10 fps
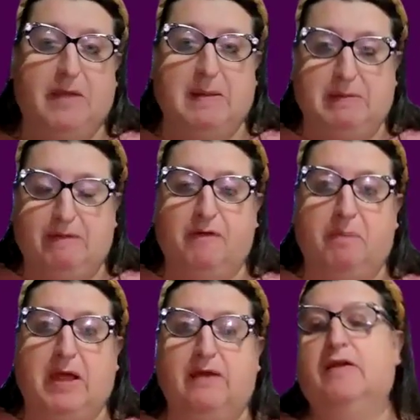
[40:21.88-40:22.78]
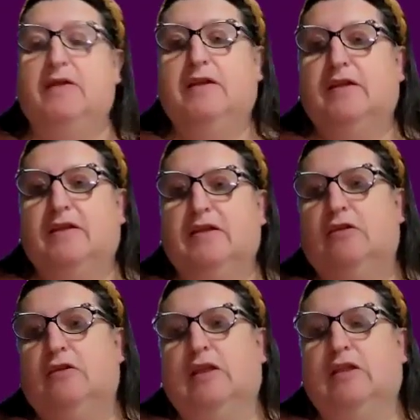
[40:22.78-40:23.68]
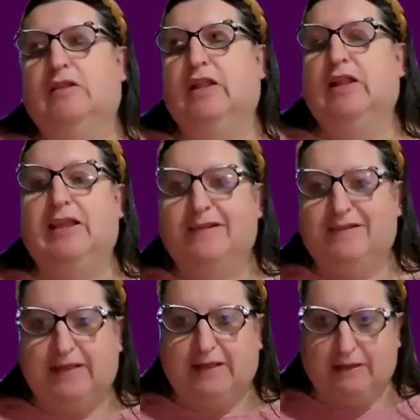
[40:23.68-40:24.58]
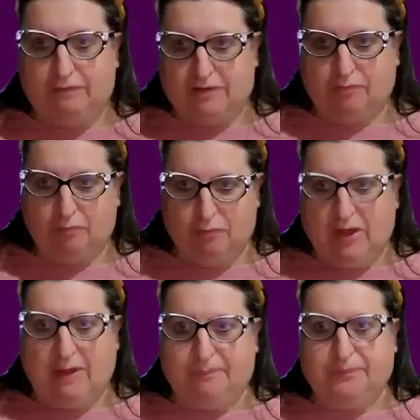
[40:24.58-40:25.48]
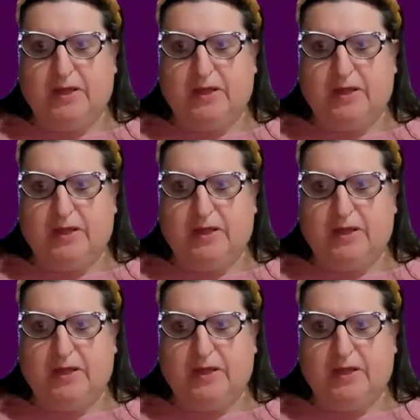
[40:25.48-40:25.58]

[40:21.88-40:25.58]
maybe from that, the legacy lives through that.